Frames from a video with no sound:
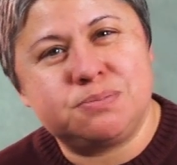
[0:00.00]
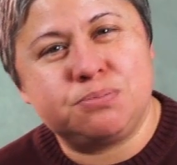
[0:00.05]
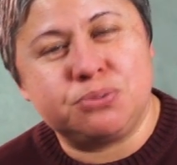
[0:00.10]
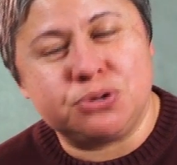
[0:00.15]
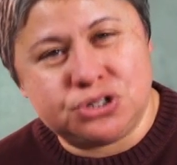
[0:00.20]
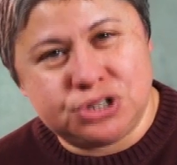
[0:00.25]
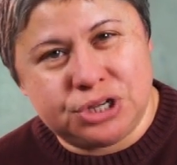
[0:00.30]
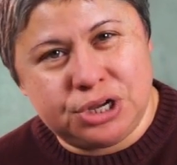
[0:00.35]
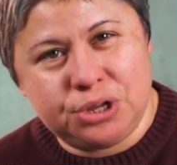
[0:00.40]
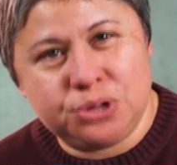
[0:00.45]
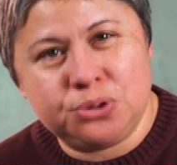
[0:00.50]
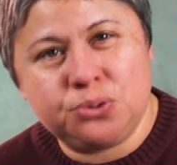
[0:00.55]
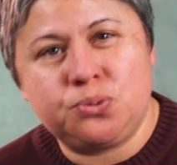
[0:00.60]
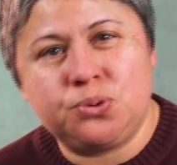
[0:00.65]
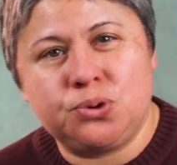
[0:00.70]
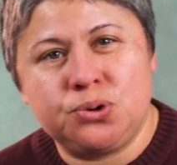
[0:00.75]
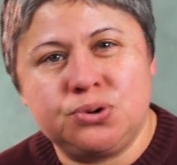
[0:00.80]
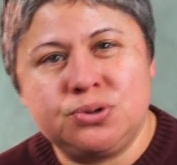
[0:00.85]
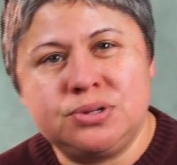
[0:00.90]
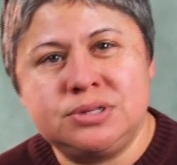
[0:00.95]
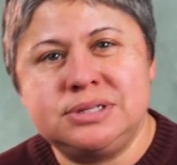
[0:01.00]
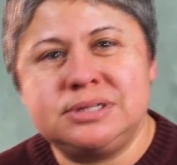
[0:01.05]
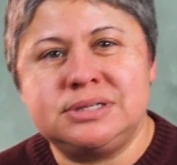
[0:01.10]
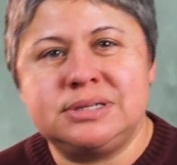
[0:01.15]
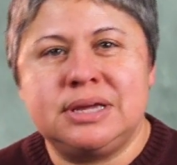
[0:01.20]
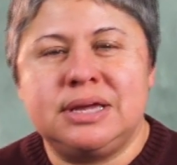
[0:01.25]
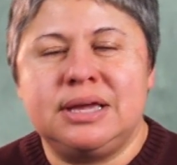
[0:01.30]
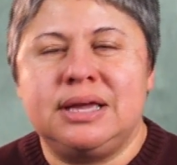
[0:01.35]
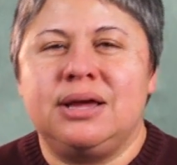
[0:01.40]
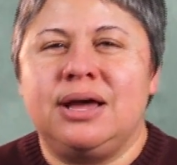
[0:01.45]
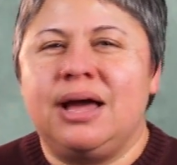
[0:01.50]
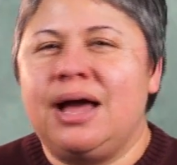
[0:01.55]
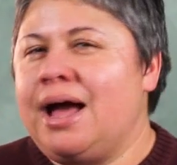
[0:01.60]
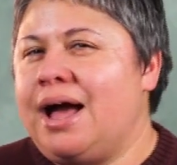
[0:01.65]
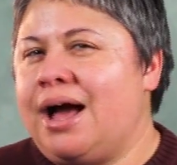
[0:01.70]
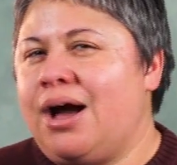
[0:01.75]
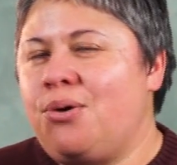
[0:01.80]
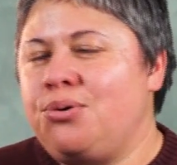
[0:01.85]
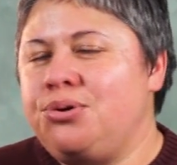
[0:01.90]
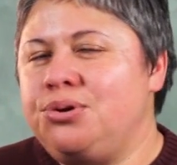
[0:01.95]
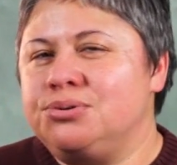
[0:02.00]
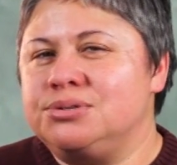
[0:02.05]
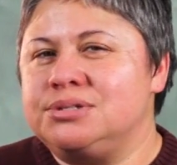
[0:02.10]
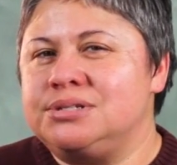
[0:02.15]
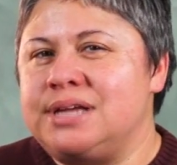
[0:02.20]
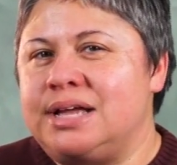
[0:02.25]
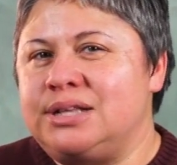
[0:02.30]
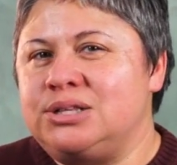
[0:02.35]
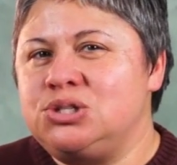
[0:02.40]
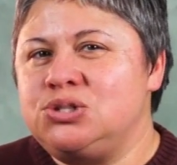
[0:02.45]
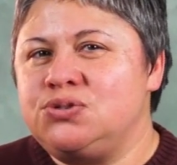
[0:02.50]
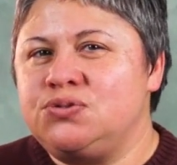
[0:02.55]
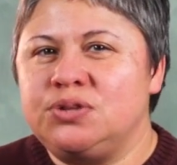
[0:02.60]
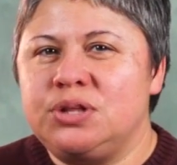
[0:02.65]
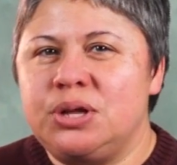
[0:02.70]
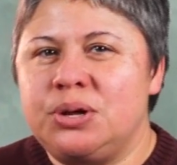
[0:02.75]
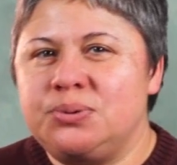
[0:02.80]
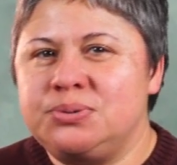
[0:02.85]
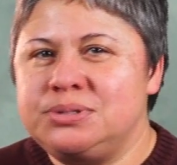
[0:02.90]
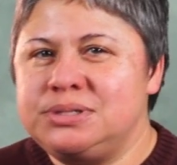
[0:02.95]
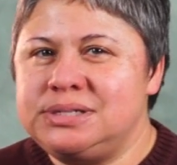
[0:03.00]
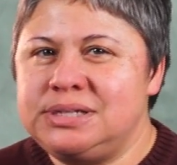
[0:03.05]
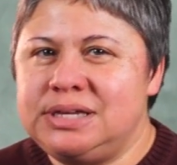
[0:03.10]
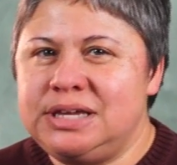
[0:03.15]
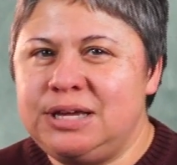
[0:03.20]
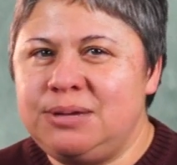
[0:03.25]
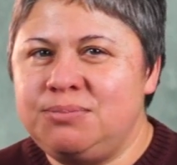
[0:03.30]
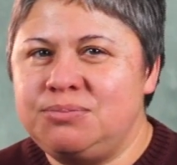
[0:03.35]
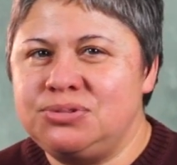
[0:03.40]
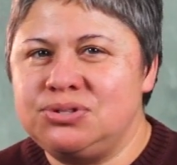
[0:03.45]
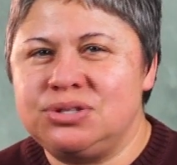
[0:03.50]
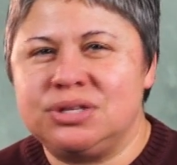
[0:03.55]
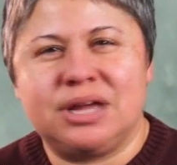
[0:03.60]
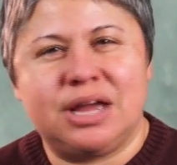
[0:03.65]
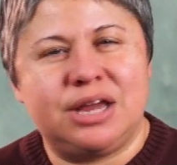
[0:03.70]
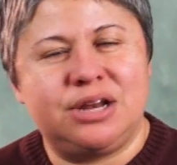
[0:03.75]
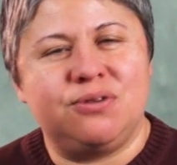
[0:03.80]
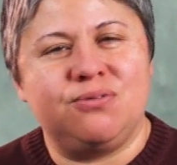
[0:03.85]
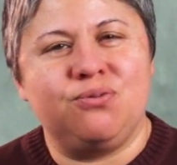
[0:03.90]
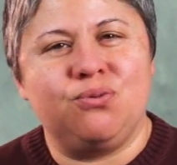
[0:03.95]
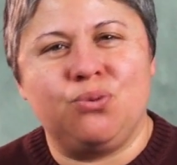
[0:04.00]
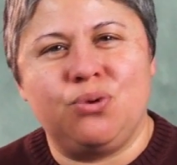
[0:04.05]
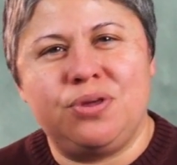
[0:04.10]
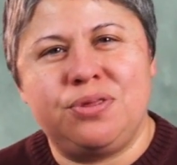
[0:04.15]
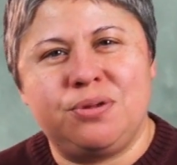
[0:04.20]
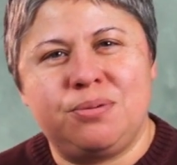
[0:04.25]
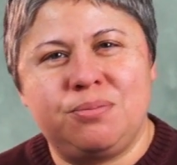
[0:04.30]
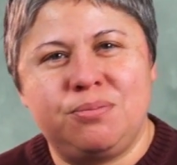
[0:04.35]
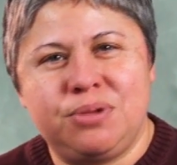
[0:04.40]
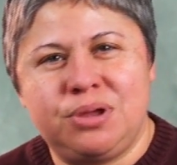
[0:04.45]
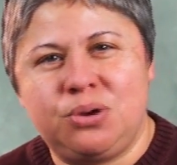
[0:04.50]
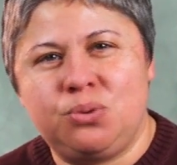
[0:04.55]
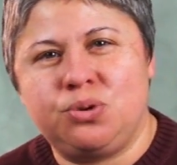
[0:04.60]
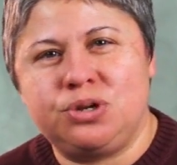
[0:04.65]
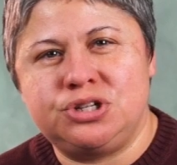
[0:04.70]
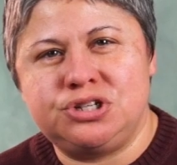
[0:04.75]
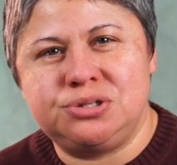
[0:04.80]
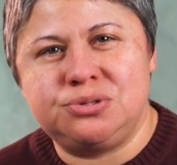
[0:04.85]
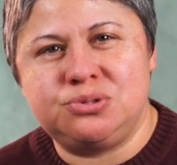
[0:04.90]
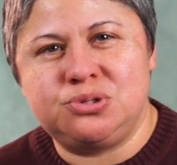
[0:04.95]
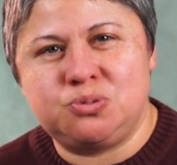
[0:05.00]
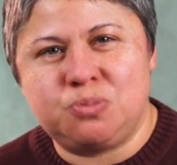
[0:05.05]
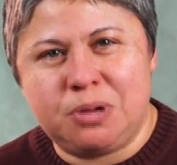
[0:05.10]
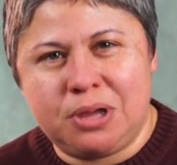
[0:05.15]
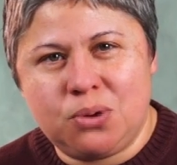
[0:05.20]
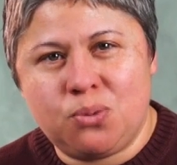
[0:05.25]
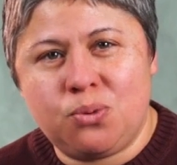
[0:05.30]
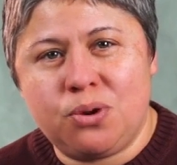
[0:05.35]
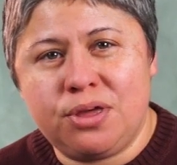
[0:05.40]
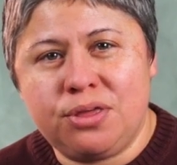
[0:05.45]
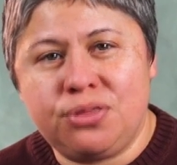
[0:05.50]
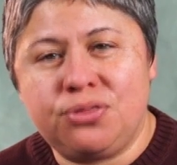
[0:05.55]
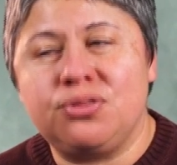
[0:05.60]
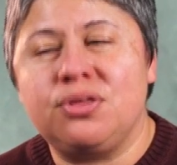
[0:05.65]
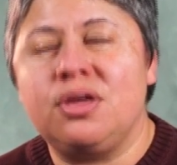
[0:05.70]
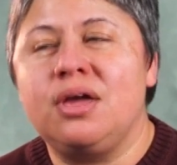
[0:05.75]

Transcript: particular words, how your sentence flow seems, the kind of rhythm in which you speak with,